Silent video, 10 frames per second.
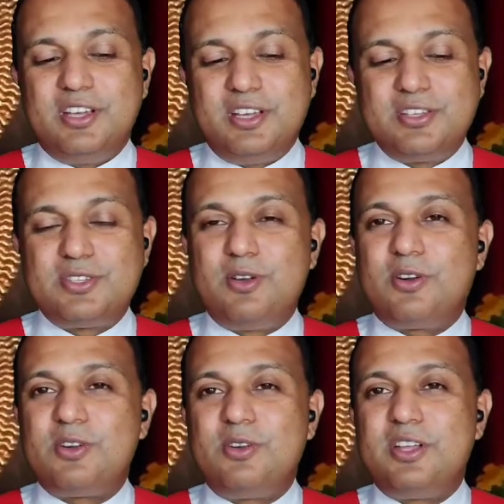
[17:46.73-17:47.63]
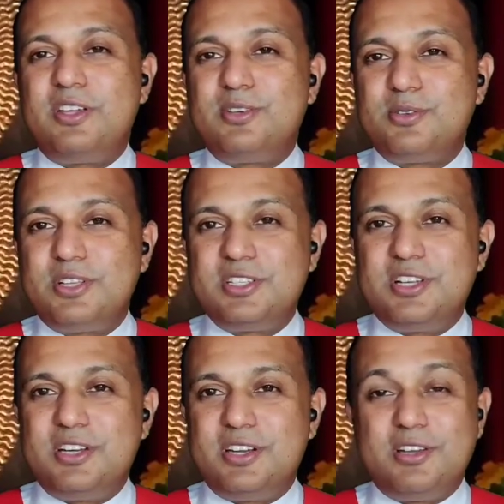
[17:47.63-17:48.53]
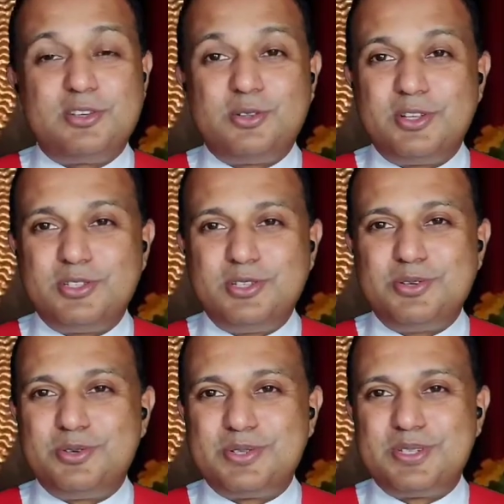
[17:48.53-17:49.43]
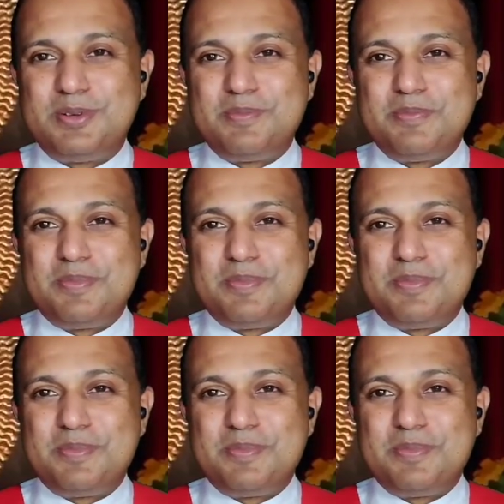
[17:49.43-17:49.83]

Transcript: is not only to the Gen- uh, to the Jews,